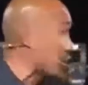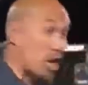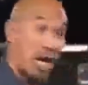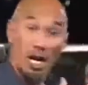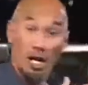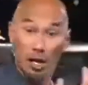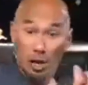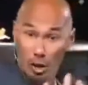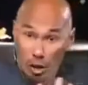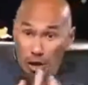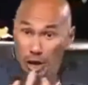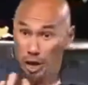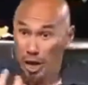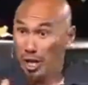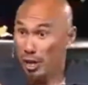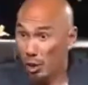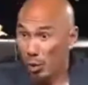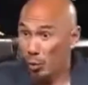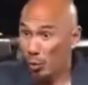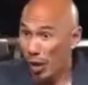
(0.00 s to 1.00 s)
younger
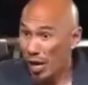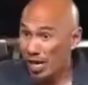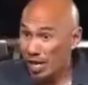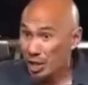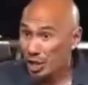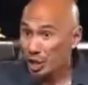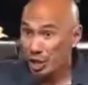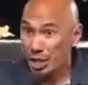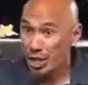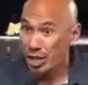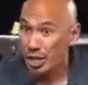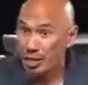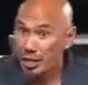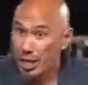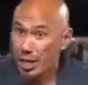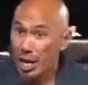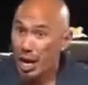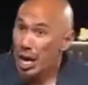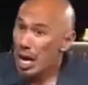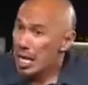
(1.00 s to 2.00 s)
generation
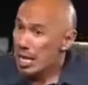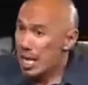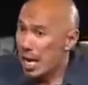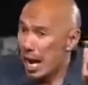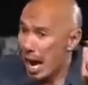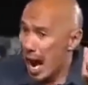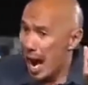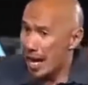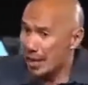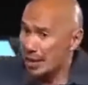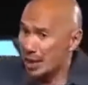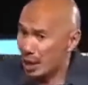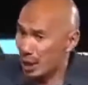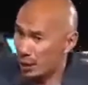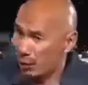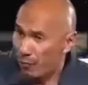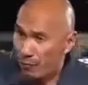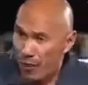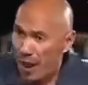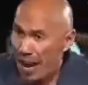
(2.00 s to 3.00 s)
that had this
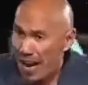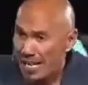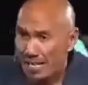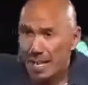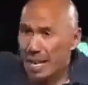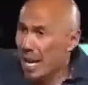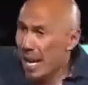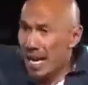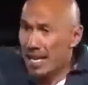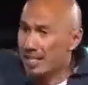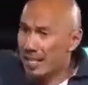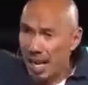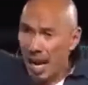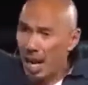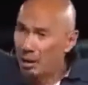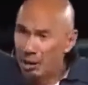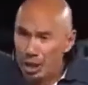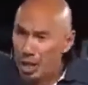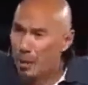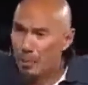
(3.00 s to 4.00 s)
faith and said,
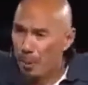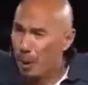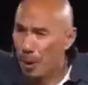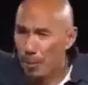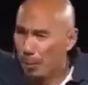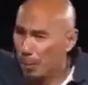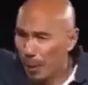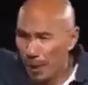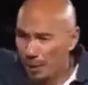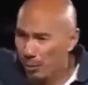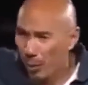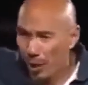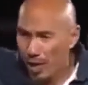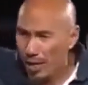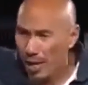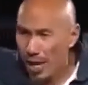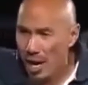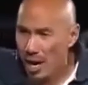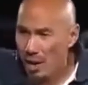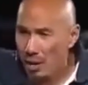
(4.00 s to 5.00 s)
I'll jump on a plane right
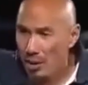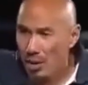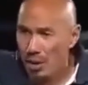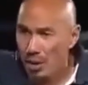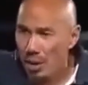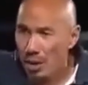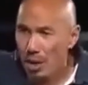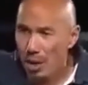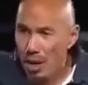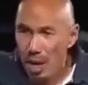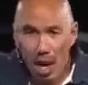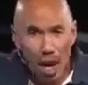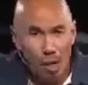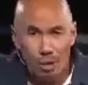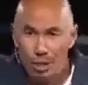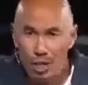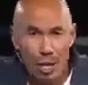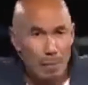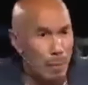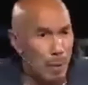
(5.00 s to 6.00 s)
now. I'll
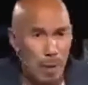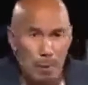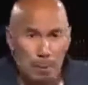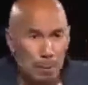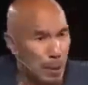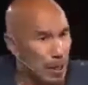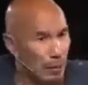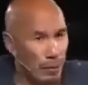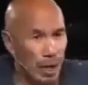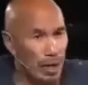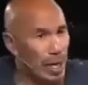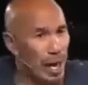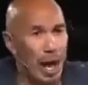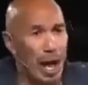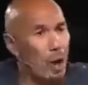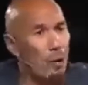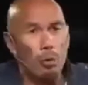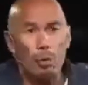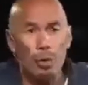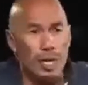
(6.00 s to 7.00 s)
jump on a plane right now.
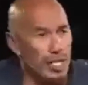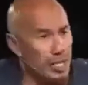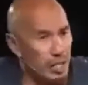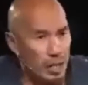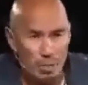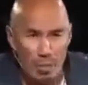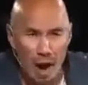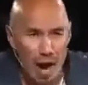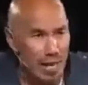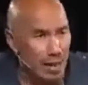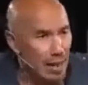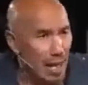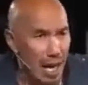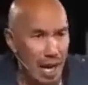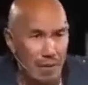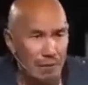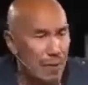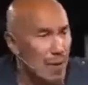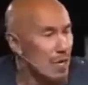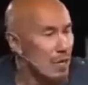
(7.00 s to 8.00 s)
I'll risk my
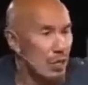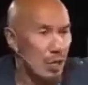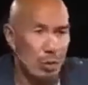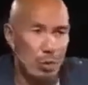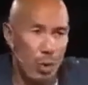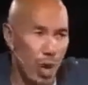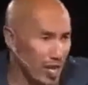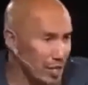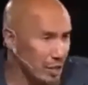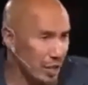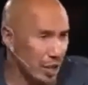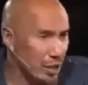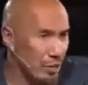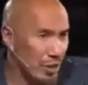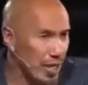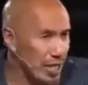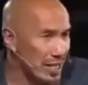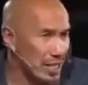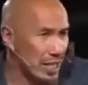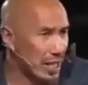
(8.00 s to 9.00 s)
life to rescue
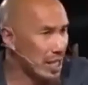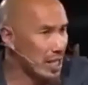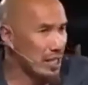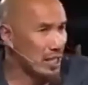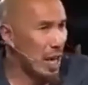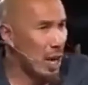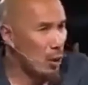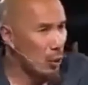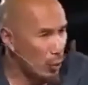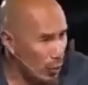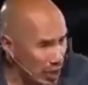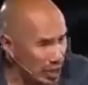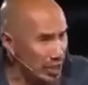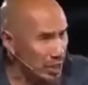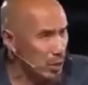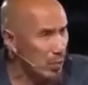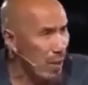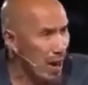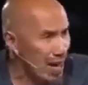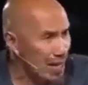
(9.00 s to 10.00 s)
these kids. I'll
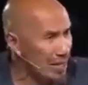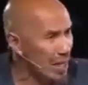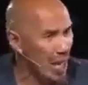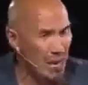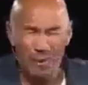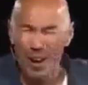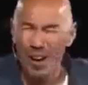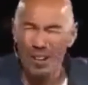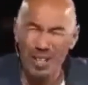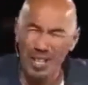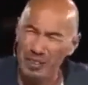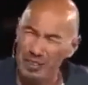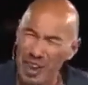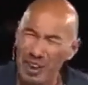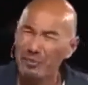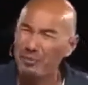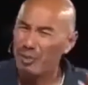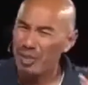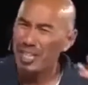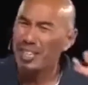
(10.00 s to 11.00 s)
risk my life. I'll give
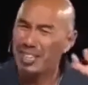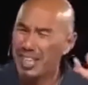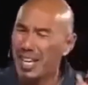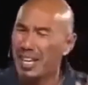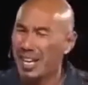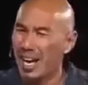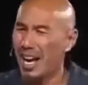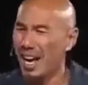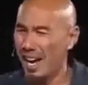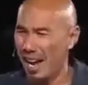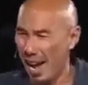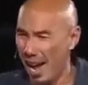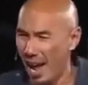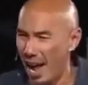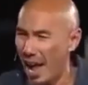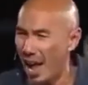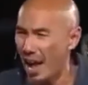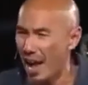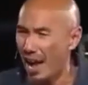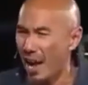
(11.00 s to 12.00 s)
everything I
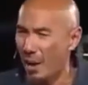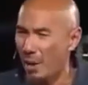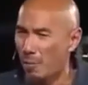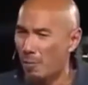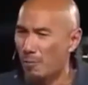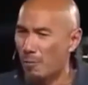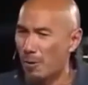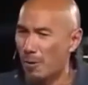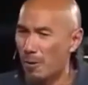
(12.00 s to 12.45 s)
have.